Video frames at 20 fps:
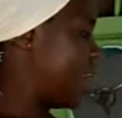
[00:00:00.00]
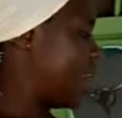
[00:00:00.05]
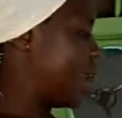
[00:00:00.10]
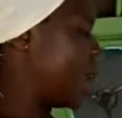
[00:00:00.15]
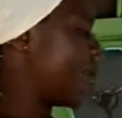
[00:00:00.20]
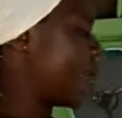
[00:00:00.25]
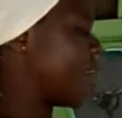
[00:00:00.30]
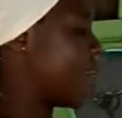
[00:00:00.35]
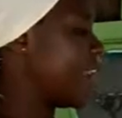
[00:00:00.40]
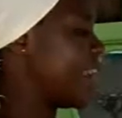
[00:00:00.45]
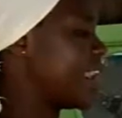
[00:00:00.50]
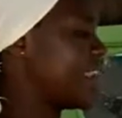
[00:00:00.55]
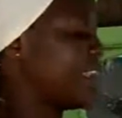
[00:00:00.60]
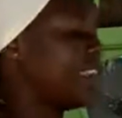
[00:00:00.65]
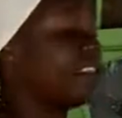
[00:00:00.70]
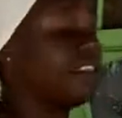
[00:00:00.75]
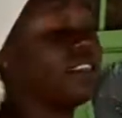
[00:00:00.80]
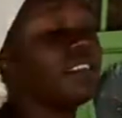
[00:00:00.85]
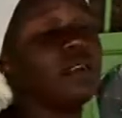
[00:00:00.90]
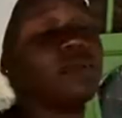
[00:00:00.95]
We are
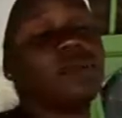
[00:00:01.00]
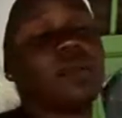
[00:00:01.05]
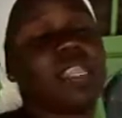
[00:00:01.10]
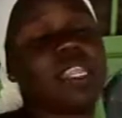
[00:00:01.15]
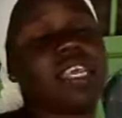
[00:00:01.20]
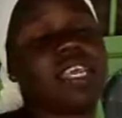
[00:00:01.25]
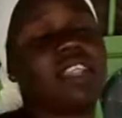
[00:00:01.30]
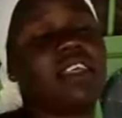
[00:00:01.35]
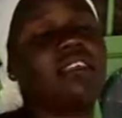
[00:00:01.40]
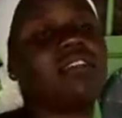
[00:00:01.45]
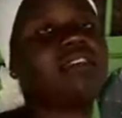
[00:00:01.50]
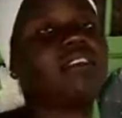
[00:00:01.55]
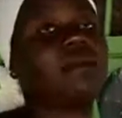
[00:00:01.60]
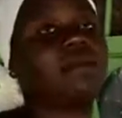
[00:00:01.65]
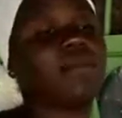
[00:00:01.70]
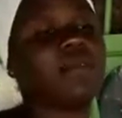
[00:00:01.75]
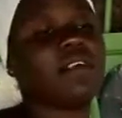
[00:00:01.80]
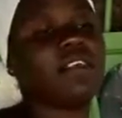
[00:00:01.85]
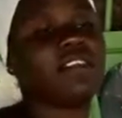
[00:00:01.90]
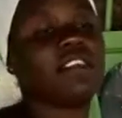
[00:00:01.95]
eating bananas. The
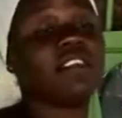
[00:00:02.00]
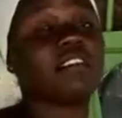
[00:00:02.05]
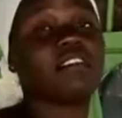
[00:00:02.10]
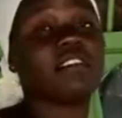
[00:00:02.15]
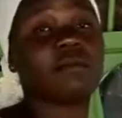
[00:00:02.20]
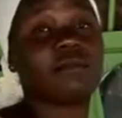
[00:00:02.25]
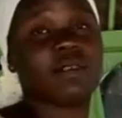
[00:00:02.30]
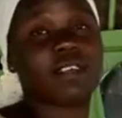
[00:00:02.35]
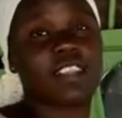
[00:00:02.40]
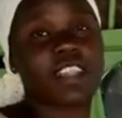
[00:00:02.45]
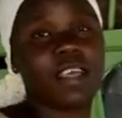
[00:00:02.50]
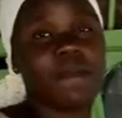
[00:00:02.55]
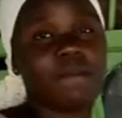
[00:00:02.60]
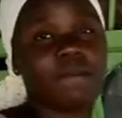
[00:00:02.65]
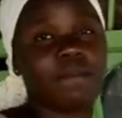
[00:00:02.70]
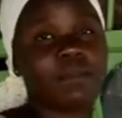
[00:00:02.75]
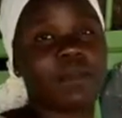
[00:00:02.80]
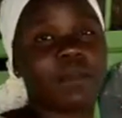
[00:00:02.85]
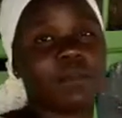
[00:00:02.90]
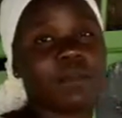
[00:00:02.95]
present simple
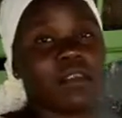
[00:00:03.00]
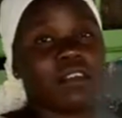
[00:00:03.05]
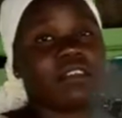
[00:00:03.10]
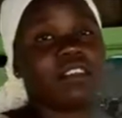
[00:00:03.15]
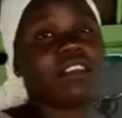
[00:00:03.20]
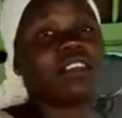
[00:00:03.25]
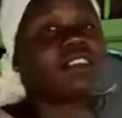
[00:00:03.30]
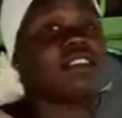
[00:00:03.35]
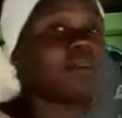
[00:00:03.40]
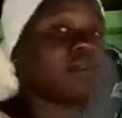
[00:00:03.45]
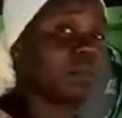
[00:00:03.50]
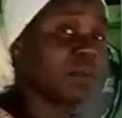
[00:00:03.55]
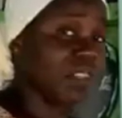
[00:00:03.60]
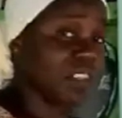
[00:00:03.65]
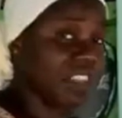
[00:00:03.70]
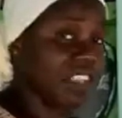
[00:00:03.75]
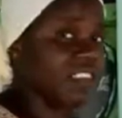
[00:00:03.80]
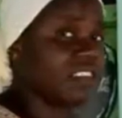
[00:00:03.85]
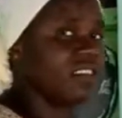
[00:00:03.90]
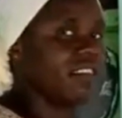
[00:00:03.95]

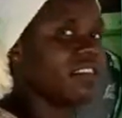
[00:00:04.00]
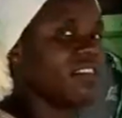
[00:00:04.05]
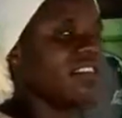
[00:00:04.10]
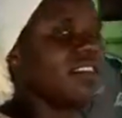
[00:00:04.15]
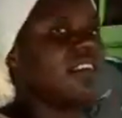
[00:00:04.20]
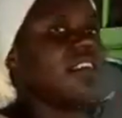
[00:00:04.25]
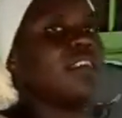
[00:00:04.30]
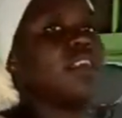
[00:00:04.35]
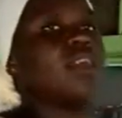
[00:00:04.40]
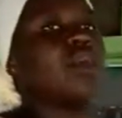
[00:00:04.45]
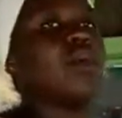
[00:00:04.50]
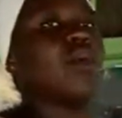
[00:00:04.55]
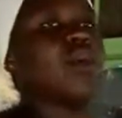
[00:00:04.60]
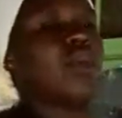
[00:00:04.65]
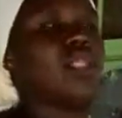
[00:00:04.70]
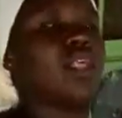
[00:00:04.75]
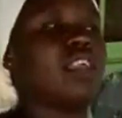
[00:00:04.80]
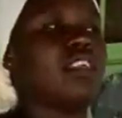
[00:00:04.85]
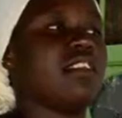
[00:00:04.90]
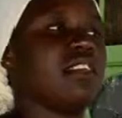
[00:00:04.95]
tense.
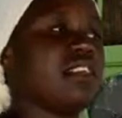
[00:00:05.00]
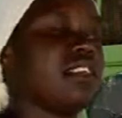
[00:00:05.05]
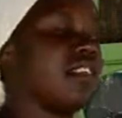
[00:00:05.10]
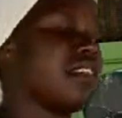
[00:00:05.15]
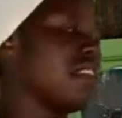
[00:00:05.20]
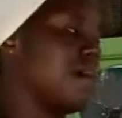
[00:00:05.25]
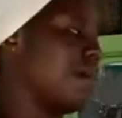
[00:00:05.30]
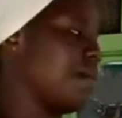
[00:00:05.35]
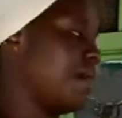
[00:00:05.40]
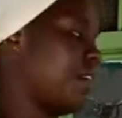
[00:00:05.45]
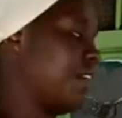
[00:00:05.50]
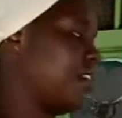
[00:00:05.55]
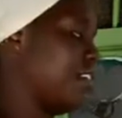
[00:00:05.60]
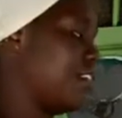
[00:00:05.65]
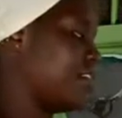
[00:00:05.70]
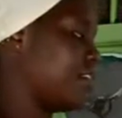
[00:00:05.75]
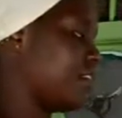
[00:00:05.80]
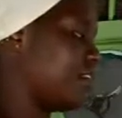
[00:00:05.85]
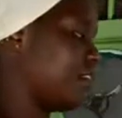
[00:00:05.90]
When you are changing the present